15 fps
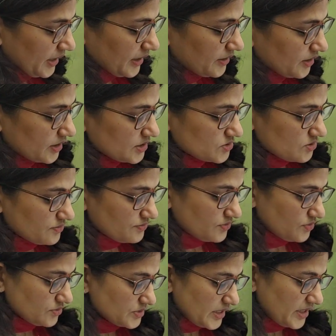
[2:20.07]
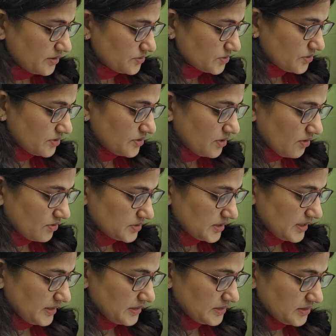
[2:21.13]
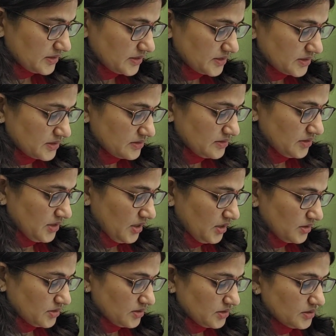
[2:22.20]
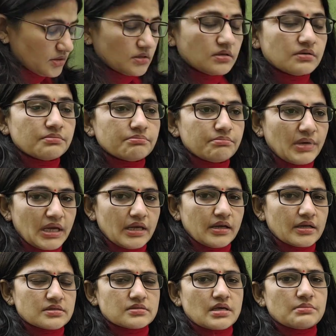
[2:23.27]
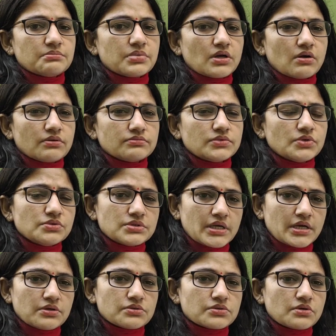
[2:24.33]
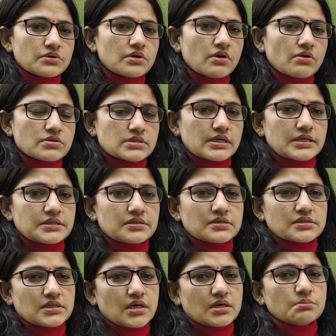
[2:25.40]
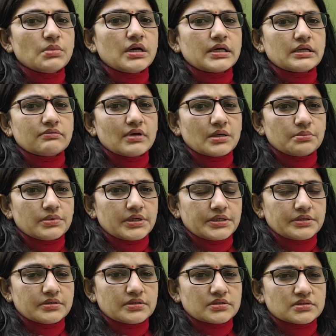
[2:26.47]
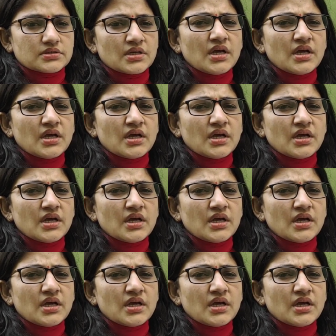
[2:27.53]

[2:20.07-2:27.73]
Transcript: In case of non-sinusoidal oscillators, the main example of non-sinusoidal oscillators are multivibrators.